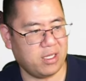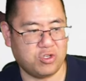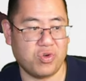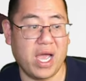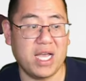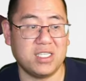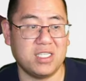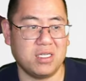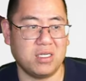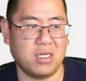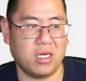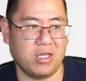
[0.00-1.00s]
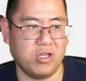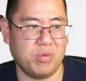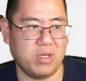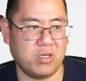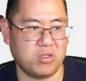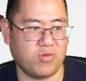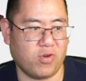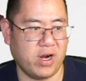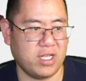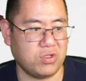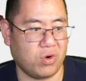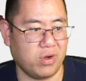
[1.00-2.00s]
drags it a little bit to his
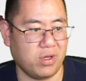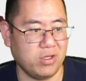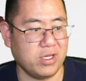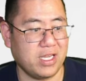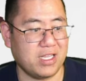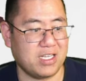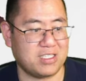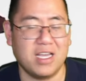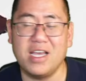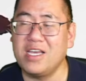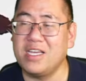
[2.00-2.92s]
forehand. So look at this.